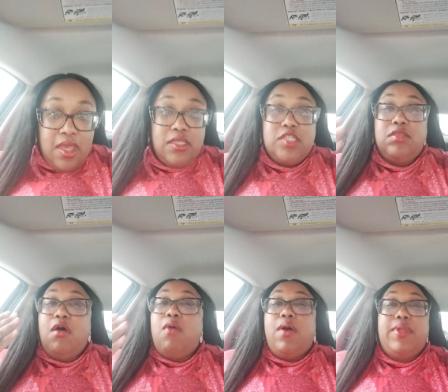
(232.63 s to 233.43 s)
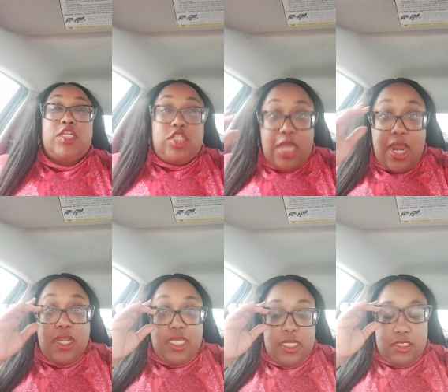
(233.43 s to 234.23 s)
This Lord want me to share
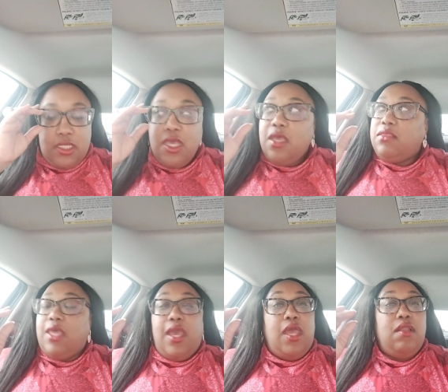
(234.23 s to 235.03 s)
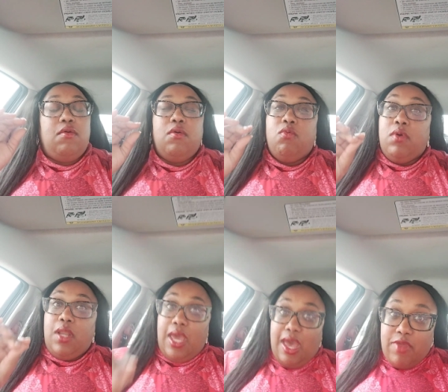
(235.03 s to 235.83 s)
this. That
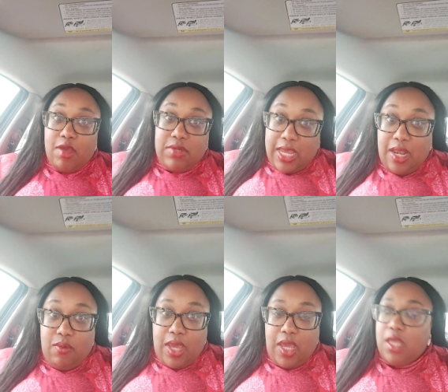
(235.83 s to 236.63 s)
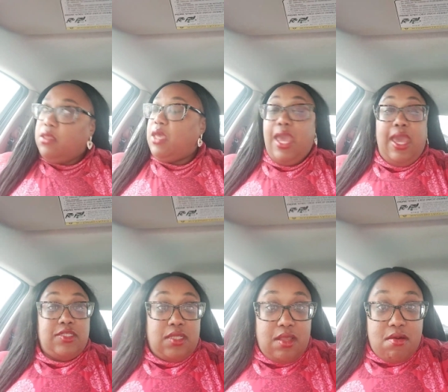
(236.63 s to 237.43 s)
whatever you did with,
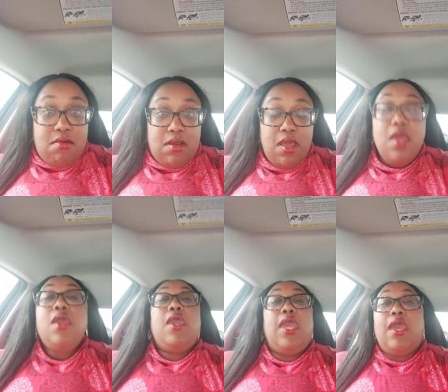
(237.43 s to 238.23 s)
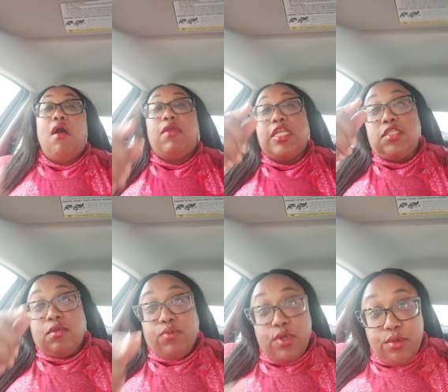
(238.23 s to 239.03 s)
Ask the Lord. He gonna get to the
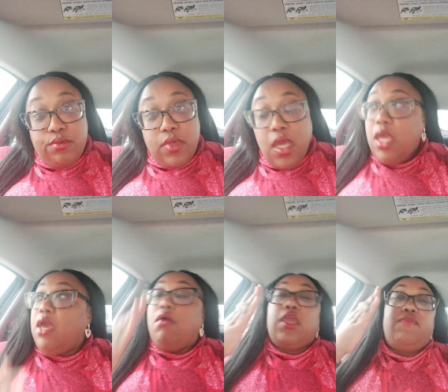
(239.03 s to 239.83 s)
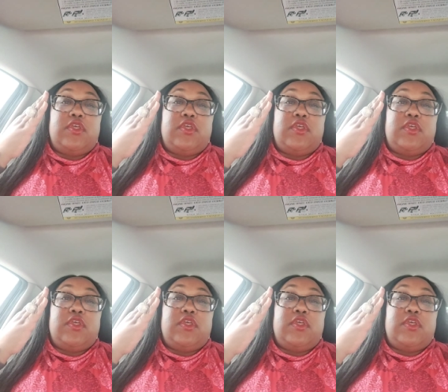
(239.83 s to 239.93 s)
root. He gonna give you